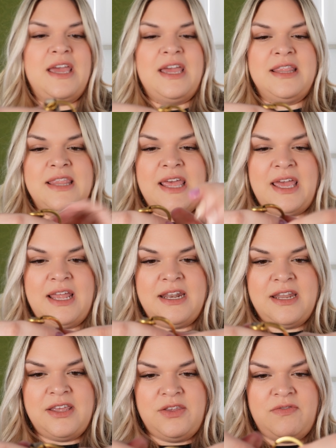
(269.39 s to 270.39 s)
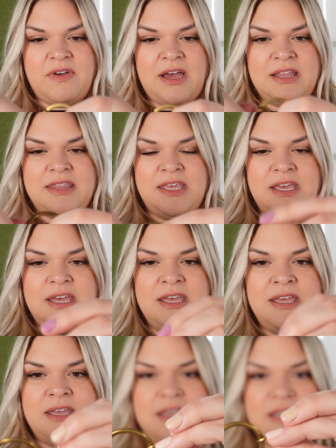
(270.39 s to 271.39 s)
And then you've got the
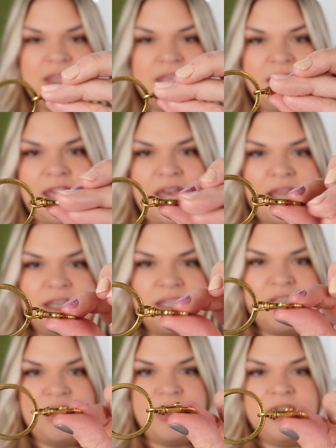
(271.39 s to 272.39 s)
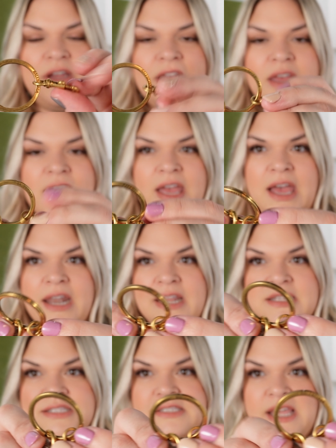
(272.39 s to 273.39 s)
key end here and
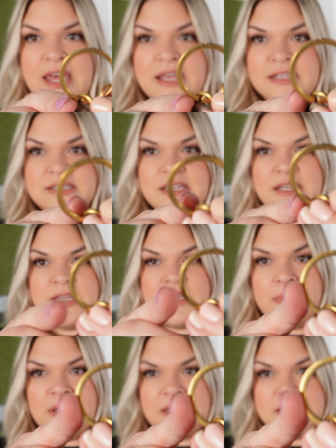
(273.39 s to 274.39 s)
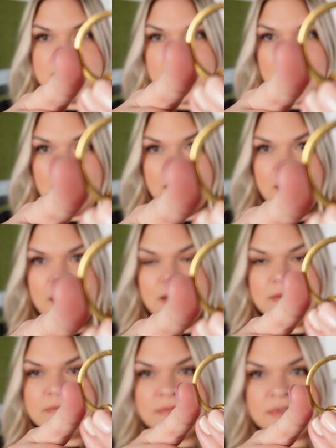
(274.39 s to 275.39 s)
it says
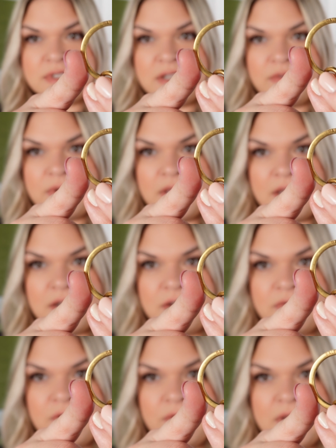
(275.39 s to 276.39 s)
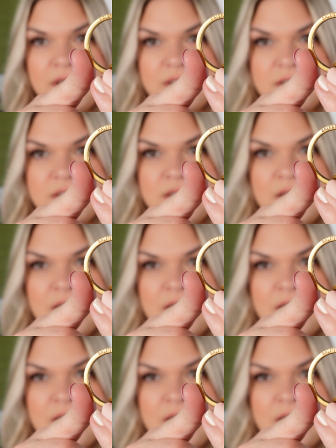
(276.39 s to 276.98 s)
Balenciaga. Let's see if we can get it to focus.